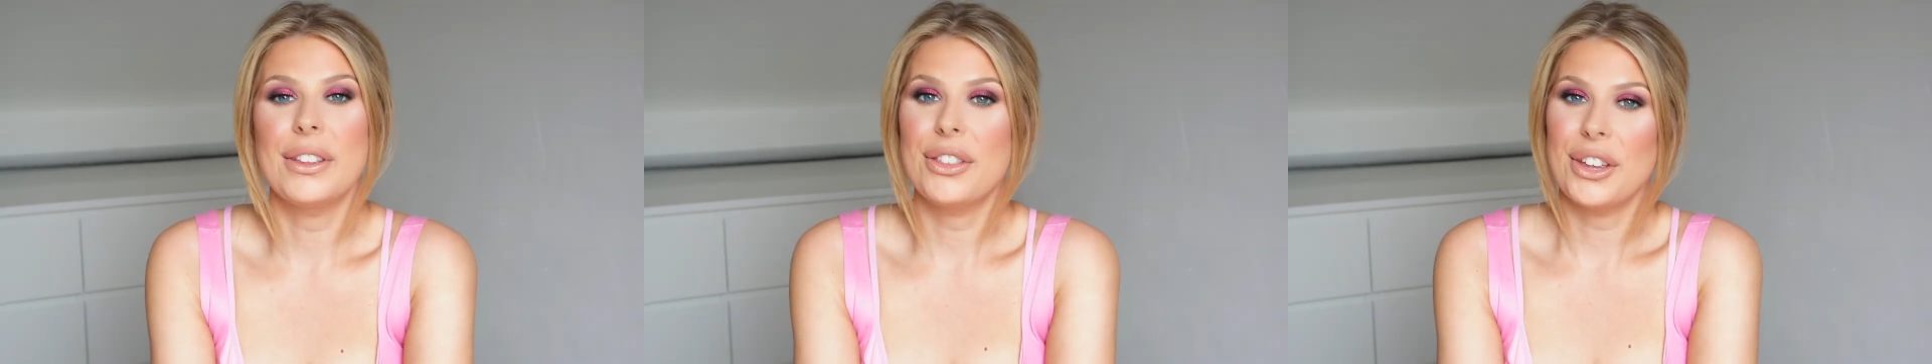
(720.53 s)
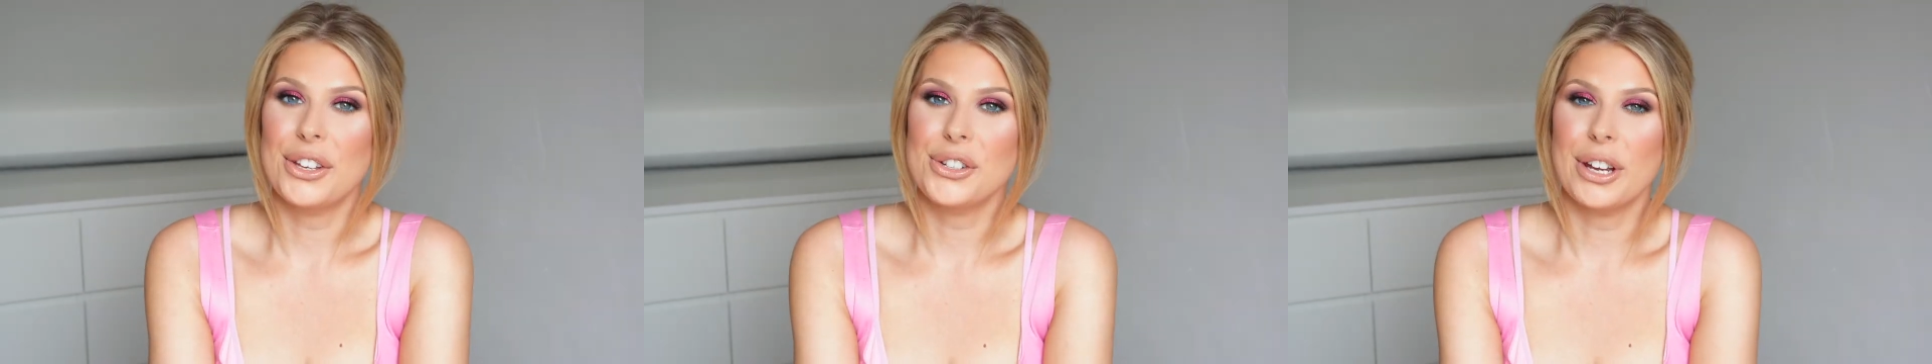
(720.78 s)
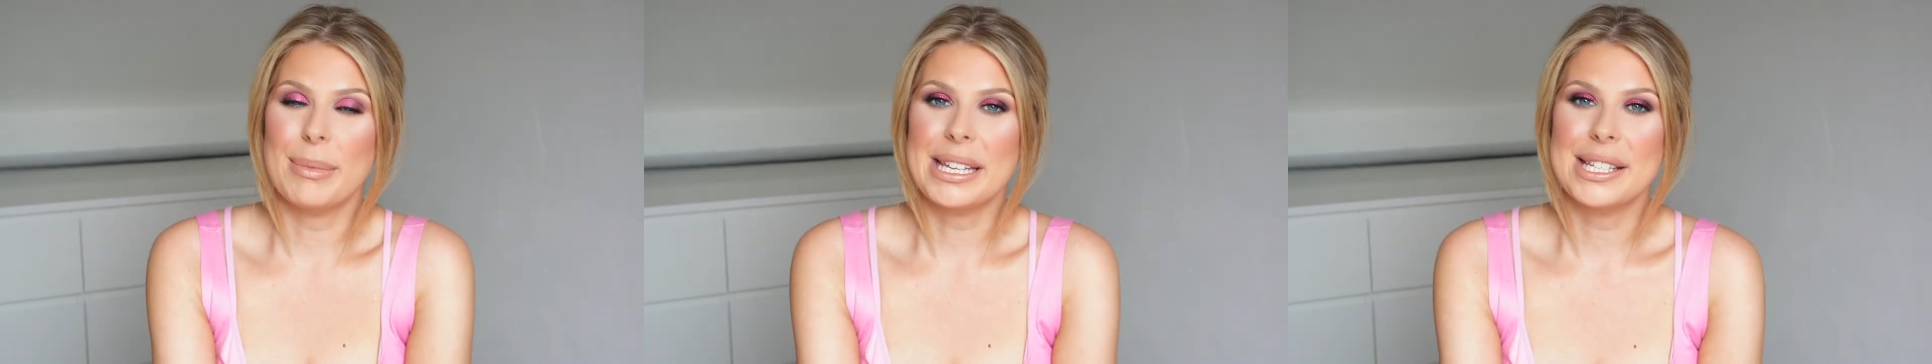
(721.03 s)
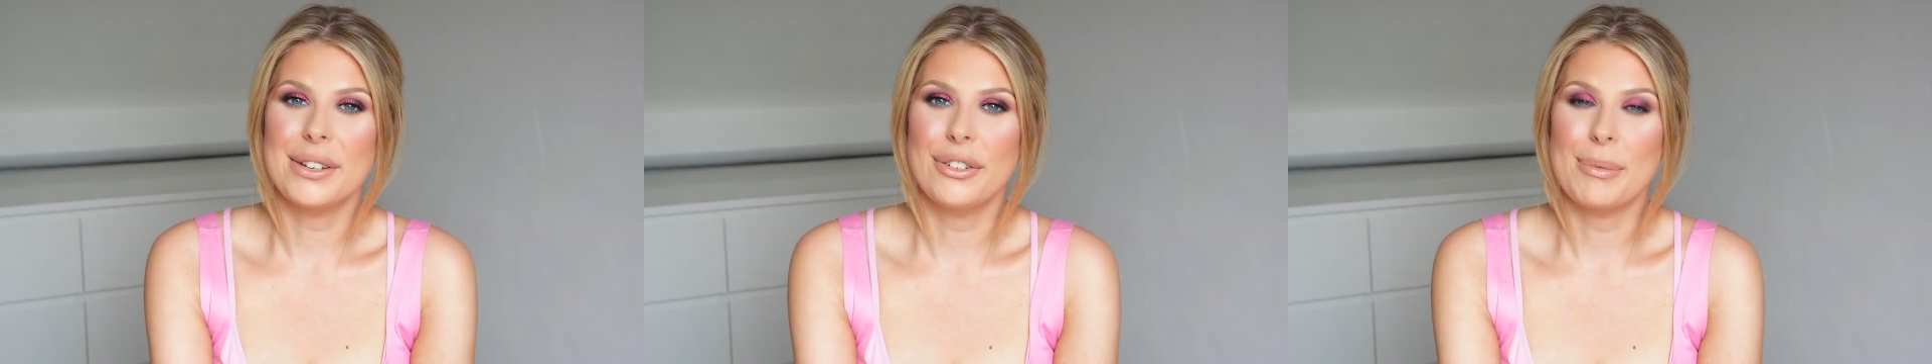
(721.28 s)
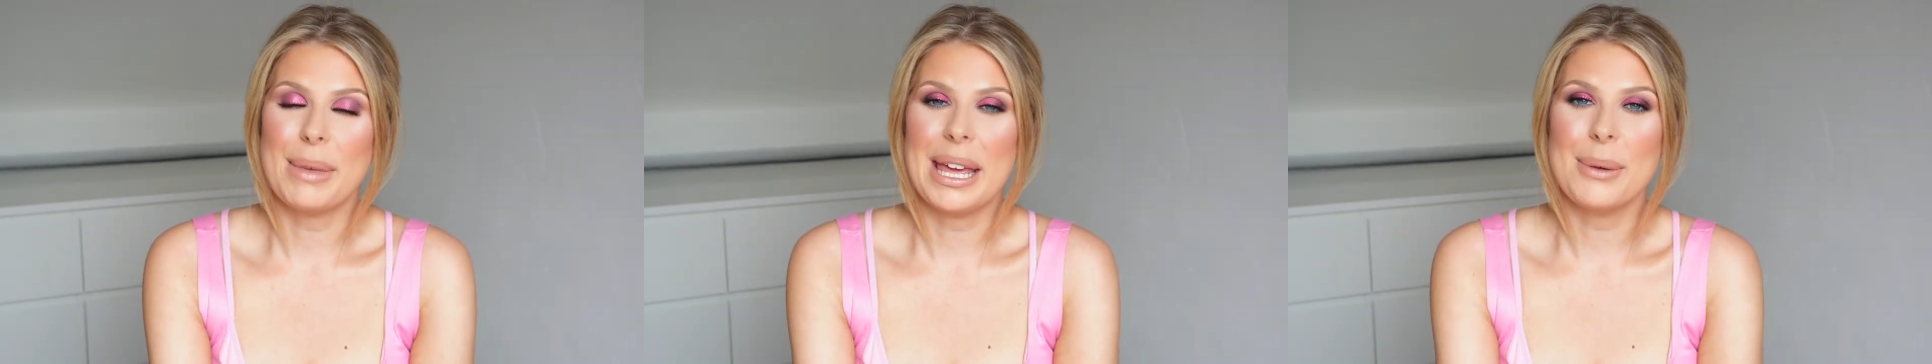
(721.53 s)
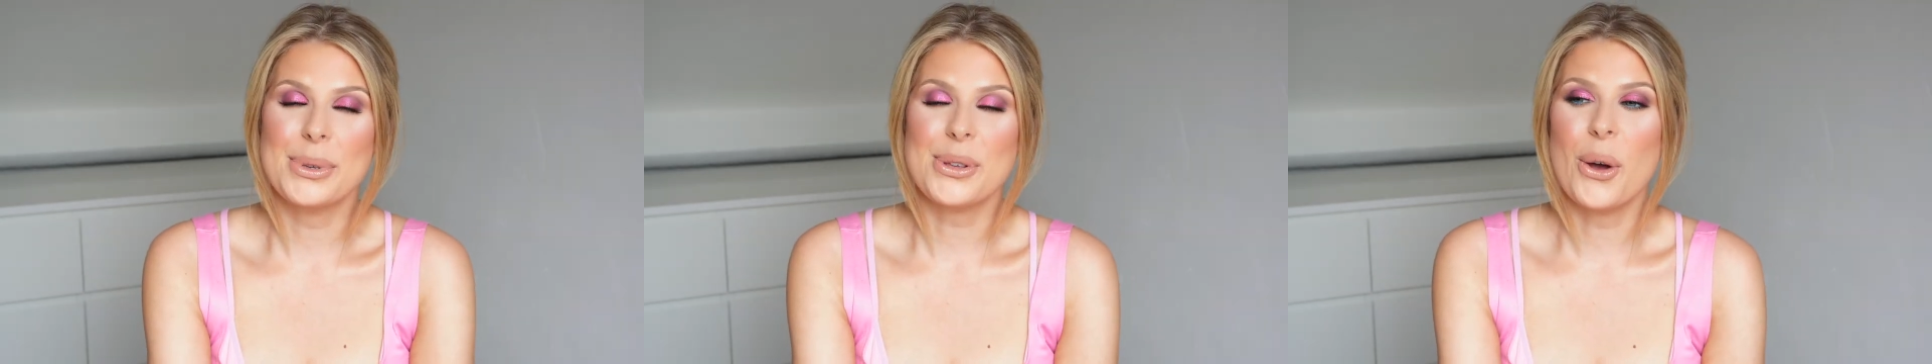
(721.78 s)
the third trimester for
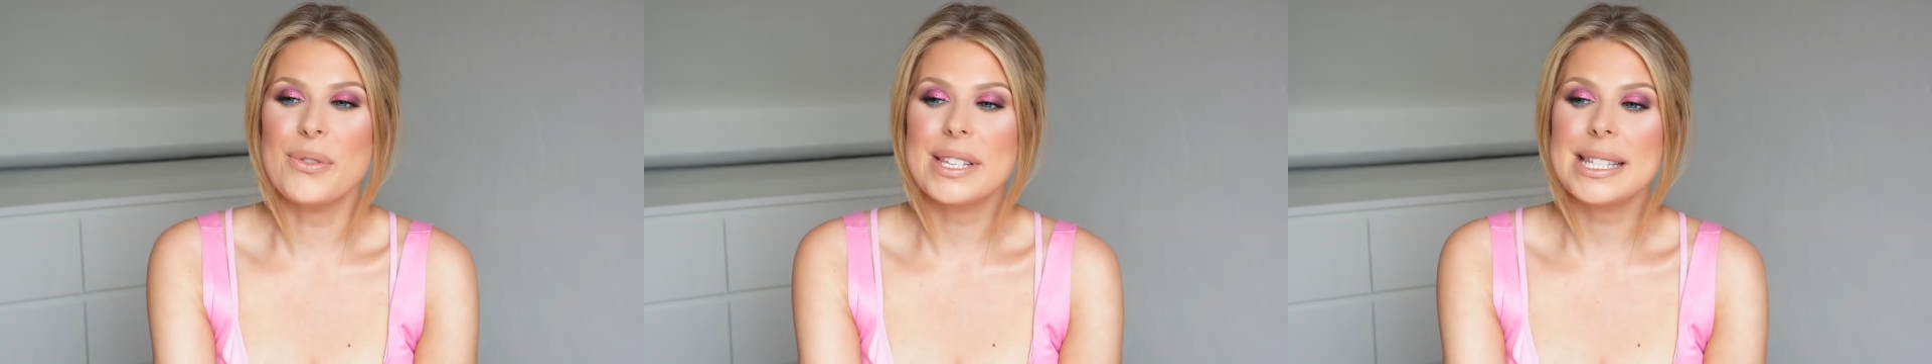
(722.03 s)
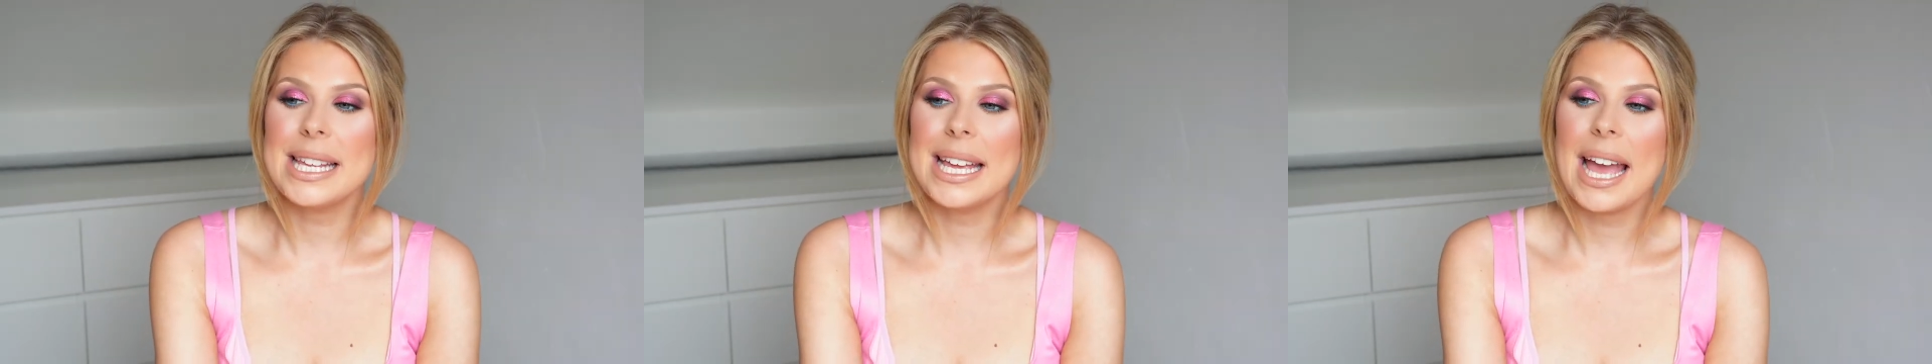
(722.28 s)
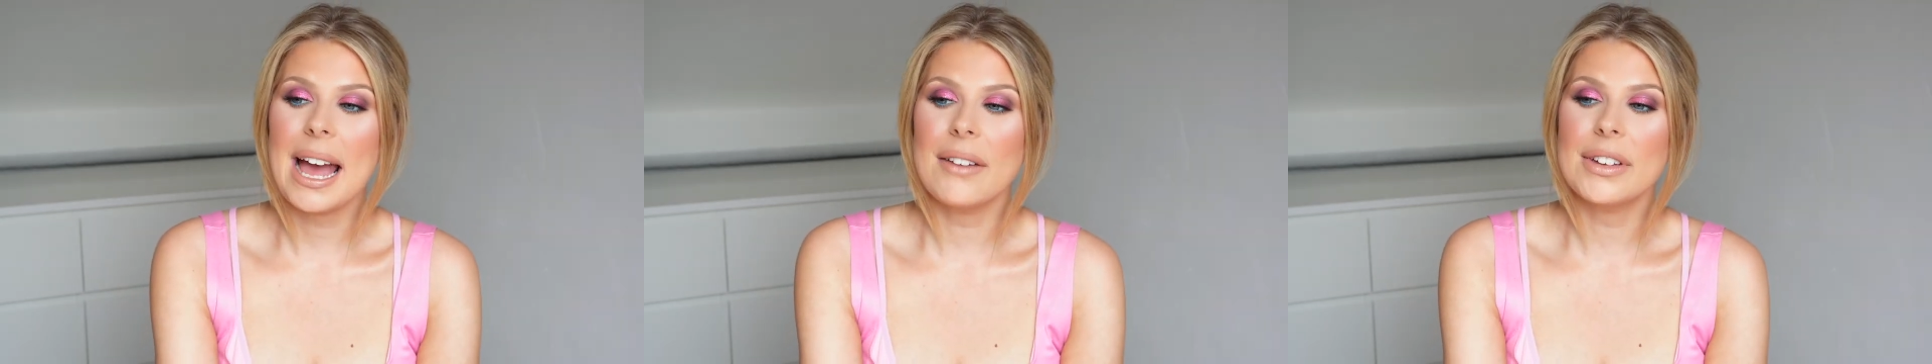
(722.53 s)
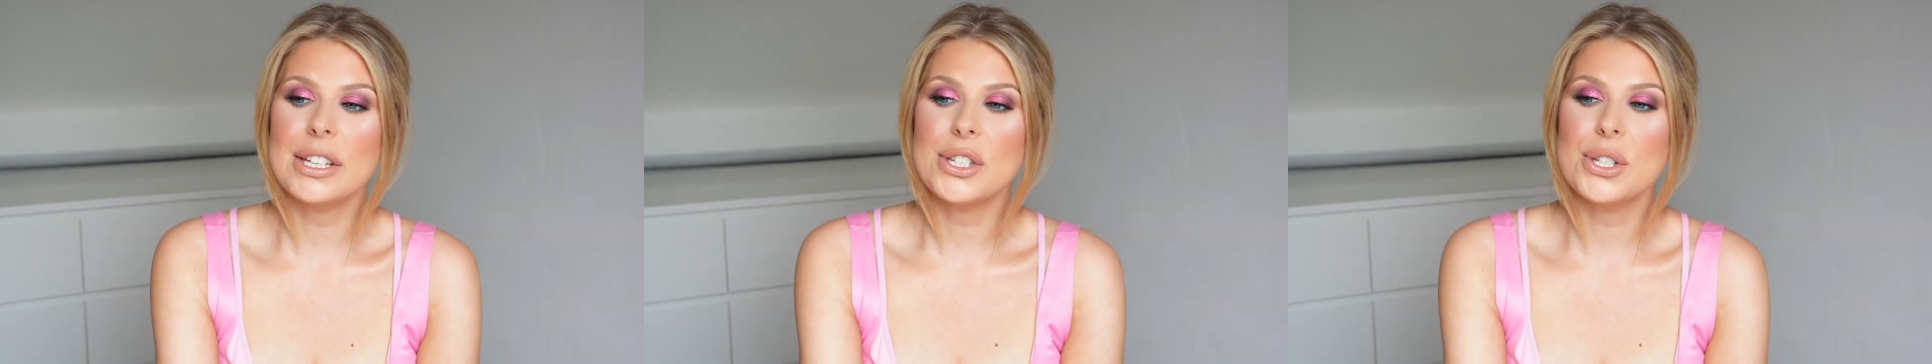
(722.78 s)
me was obviously having